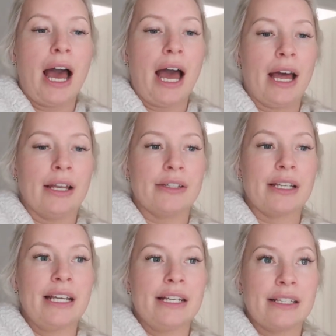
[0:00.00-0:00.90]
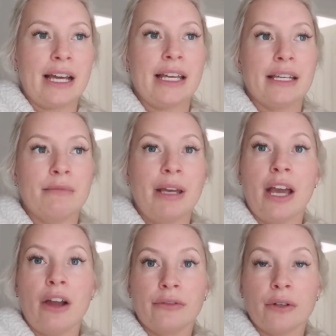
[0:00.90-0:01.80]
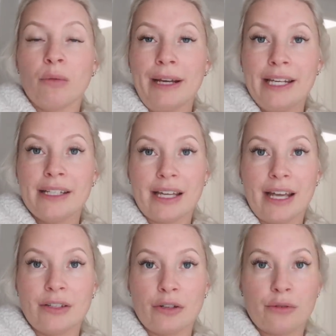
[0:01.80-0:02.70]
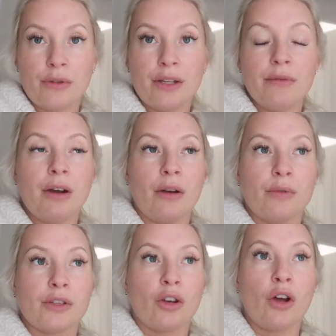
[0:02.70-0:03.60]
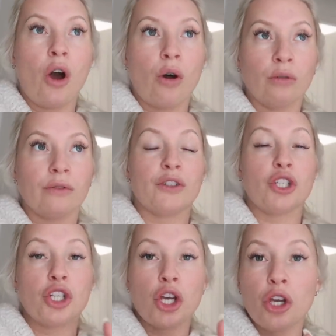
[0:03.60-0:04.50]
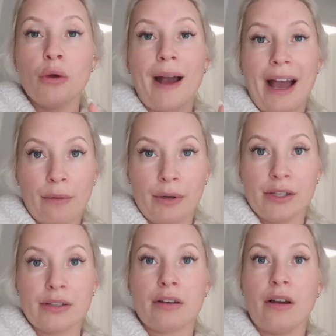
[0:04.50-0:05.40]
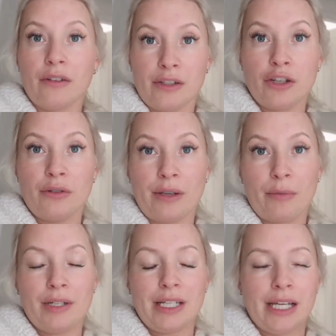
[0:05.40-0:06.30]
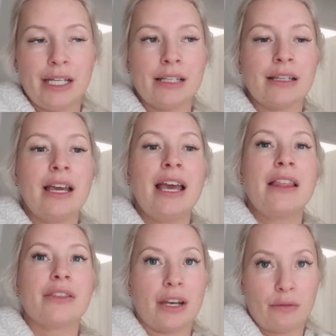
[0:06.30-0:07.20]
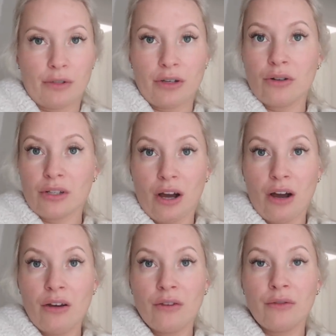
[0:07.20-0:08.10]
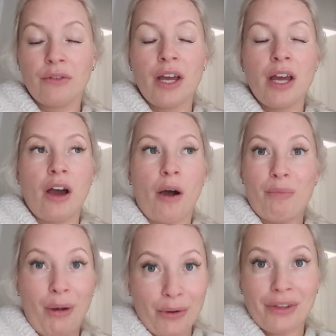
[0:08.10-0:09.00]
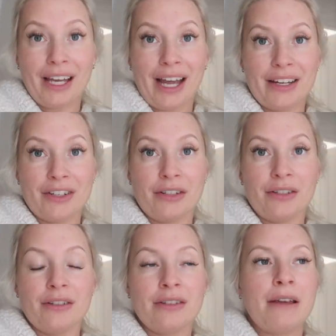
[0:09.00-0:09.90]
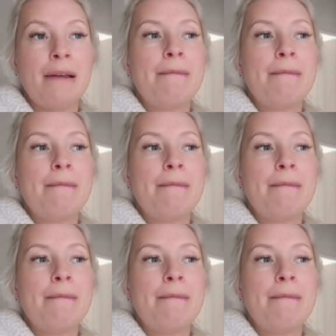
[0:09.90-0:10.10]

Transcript: and it has taken me over a week to get in touch with them. I was on hold for 2 hours on two separate days. Then I was cut off on both occasions.